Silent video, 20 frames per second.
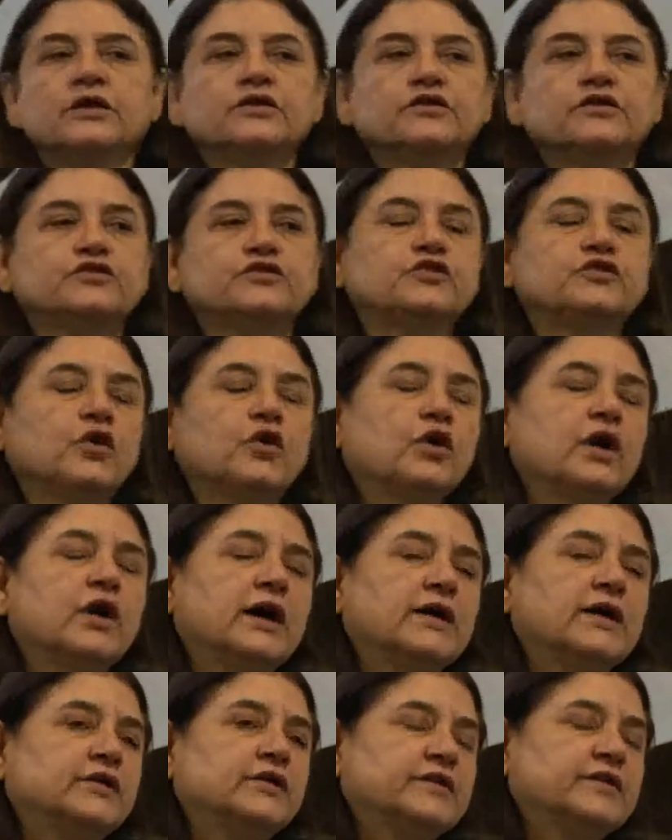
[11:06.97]
So
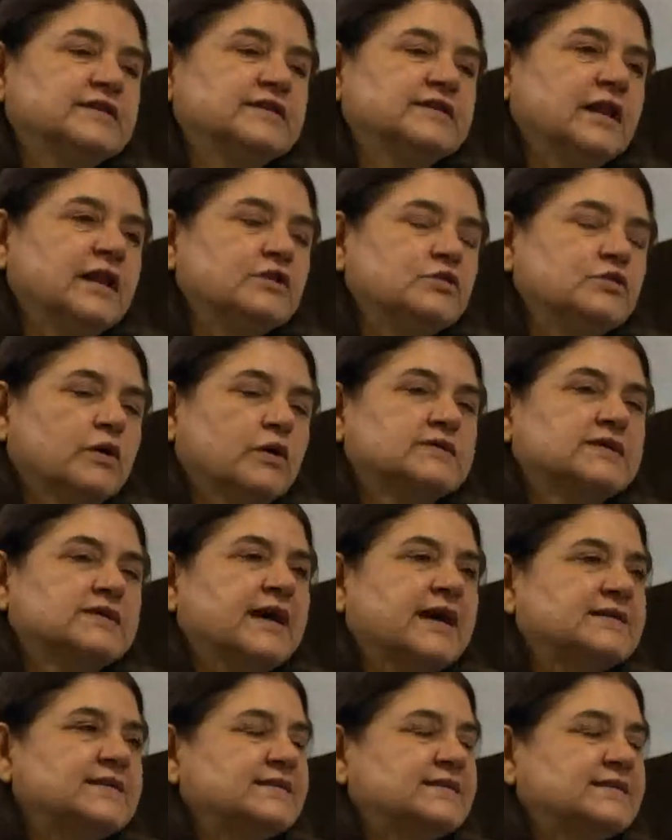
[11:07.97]
the result was, I
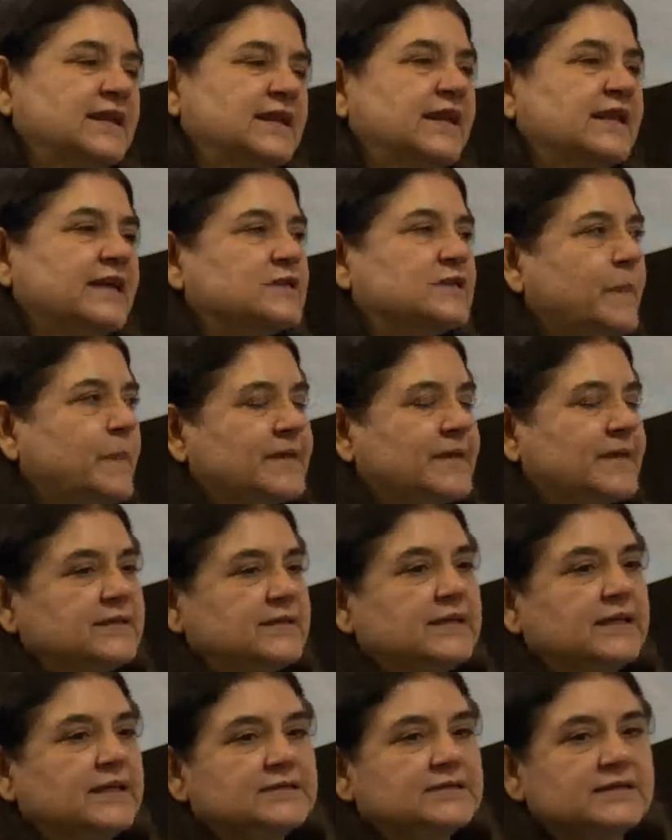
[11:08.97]
still expected
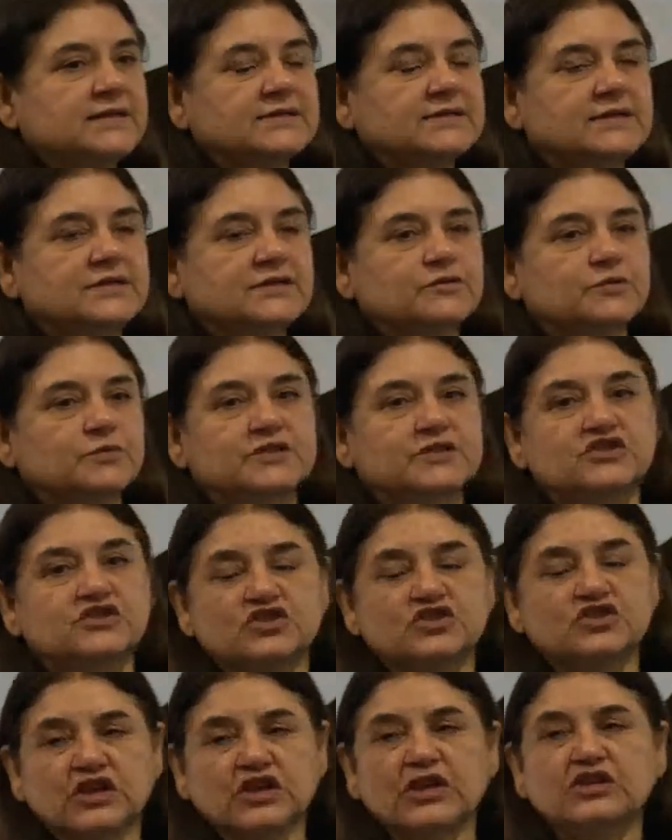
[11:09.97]
that since this was
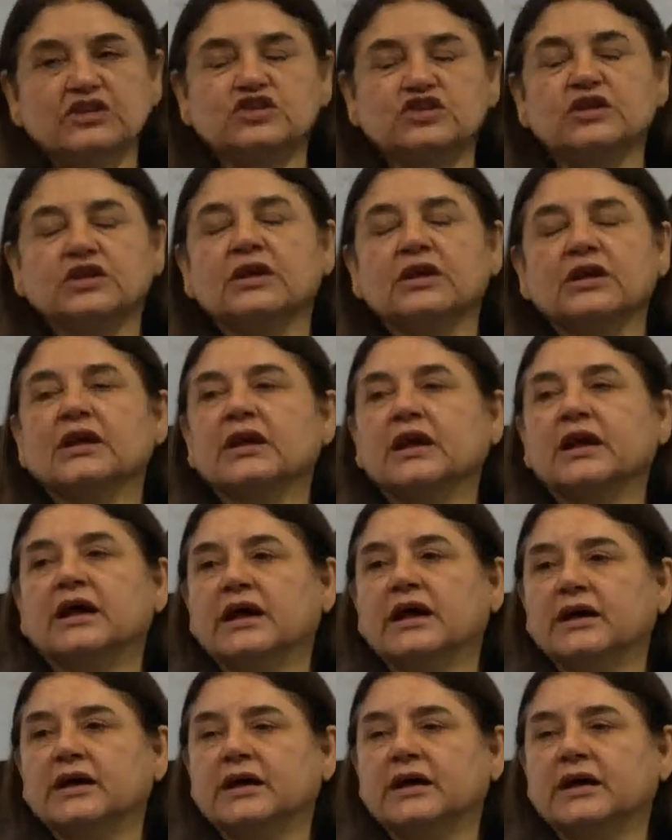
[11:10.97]
such
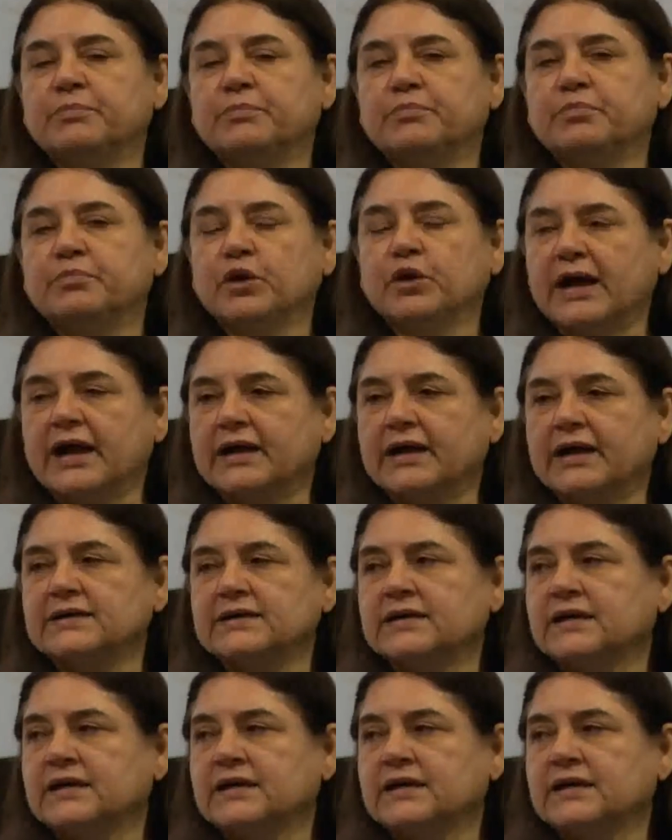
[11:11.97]
a Purana,